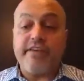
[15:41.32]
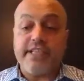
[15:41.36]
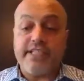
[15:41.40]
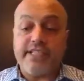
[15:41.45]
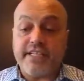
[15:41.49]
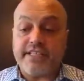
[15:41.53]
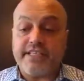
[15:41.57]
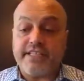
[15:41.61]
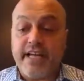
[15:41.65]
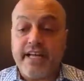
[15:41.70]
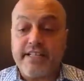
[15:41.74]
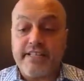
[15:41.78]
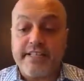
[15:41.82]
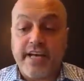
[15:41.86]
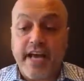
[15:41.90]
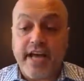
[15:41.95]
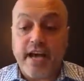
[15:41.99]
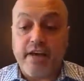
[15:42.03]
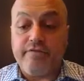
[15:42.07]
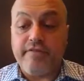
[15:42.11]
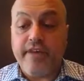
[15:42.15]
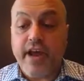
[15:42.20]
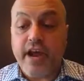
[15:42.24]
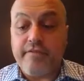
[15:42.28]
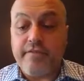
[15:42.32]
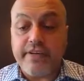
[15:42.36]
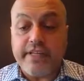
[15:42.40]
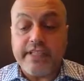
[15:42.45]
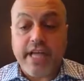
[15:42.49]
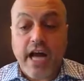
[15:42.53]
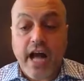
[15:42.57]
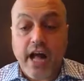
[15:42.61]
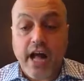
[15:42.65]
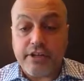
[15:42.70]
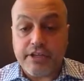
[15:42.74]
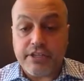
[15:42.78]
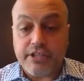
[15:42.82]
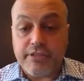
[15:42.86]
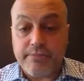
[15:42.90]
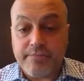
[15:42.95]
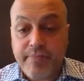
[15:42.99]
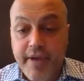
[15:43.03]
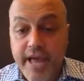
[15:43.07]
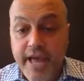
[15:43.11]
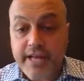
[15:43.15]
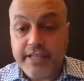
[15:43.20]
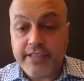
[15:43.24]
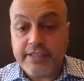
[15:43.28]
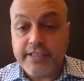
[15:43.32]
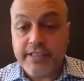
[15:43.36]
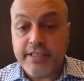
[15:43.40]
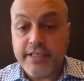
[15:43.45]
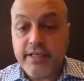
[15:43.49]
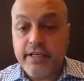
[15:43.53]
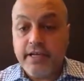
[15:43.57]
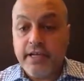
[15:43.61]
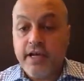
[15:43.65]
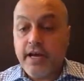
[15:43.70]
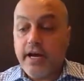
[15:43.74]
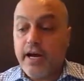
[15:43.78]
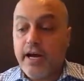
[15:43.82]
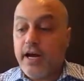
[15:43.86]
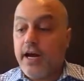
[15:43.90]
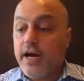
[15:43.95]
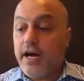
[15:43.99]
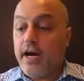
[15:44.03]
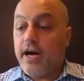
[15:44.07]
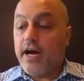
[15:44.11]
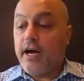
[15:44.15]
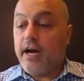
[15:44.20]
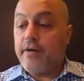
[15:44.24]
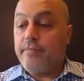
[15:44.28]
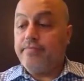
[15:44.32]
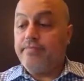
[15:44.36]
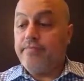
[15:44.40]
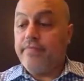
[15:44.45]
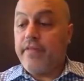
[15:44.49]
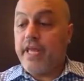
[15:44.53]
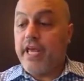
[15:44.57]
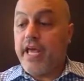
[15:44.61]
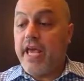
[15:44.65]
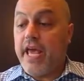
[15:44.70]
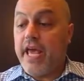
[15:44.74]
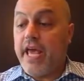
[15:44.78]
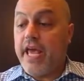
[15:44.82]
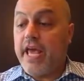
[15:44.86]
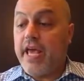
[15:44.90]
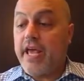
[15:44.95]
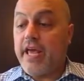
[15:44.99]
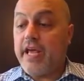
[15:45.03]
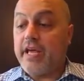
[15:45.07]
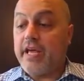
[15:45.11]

76 cents out of every dollar spent. Now